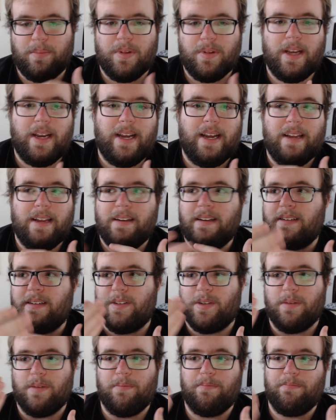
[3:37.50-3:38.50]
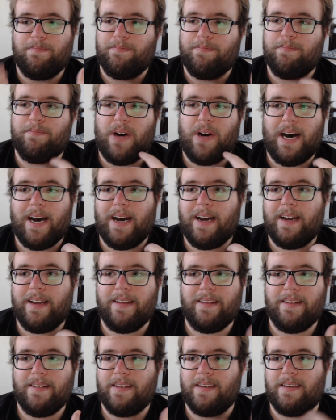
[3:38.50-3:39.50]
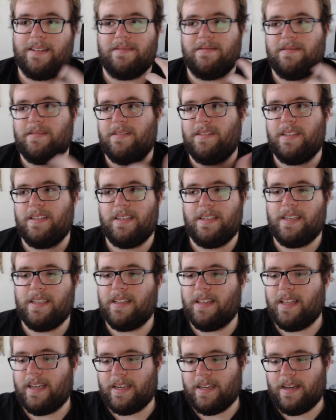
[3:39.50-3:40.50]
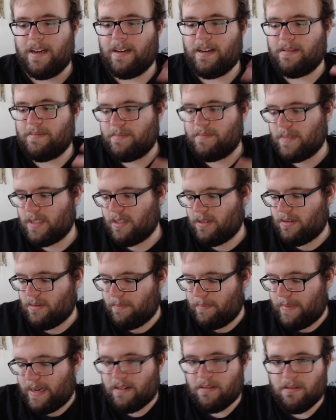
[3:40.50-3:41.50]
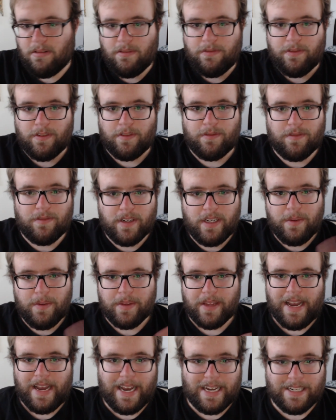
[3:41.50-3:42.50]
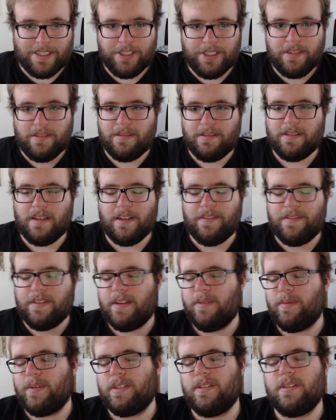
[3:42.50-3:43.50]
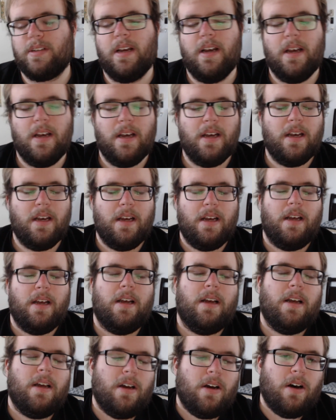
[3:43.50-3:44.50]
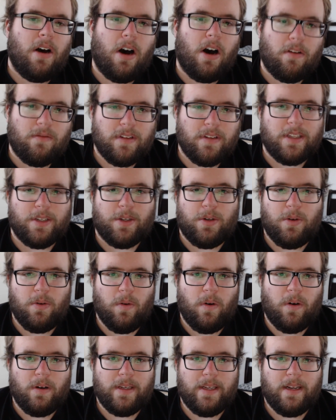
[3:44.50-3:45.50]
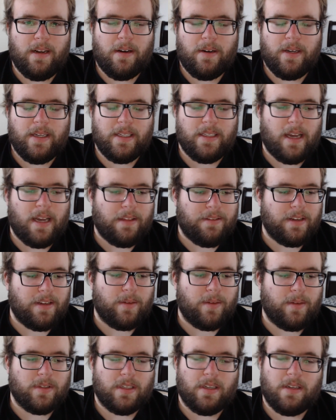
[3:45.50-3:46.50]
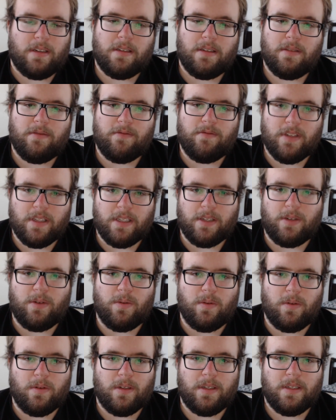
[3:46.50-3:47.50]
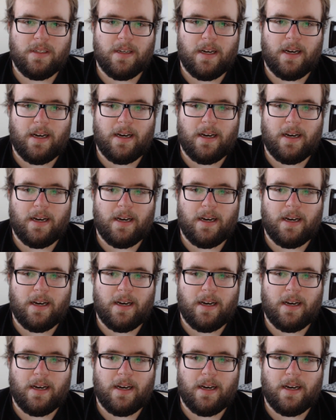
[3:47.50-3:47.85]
plan, and you can buy it, and you get like a little barrel for free with a hatchet and stuff in it, which is all really cool. You know, I think it was a really cool